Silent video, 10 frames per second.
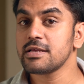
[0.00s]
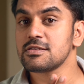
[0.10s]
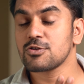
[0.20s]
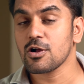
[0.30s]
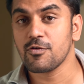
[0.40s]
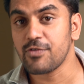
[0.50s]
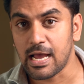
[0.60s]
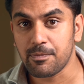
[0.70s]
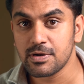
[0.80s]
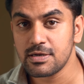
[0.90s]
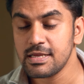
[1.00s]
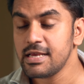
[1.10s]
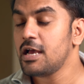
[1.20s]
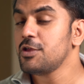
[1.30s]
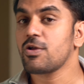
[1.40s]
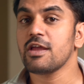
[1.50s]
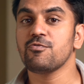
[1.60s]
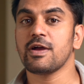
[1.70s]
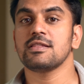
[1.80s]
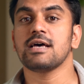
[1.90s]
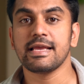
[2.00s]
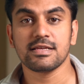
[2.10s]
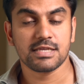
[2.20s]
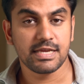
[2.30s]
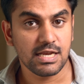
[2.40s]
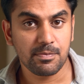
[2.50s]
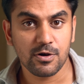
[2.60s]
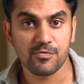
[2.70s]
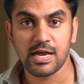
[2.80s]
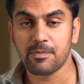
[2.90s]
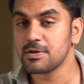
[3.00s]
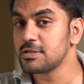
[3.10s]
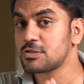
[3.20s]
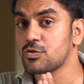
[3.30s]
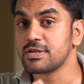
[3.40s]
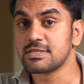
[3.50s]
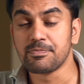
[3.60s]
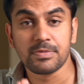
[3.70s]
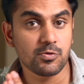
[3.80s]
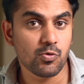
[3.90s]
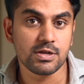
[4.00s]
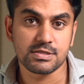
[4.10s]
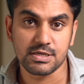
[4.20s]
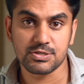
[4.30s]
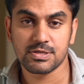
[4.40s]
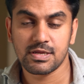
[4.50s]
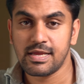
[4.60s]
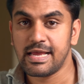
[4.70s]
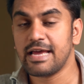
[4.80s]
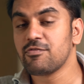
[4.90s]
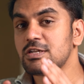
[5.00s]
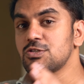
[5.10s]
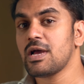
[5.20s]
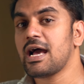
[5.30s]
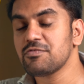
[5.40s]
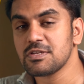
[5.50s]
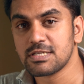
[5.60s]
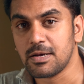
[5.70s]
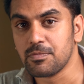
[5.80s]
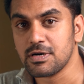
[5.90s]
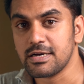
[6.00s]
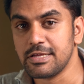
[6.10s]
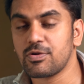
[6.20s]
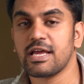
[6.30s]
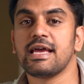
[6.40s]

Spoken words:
the stock of Apple, you can find the ISIN number of Apple through a simple Google search. And once you have this number, you can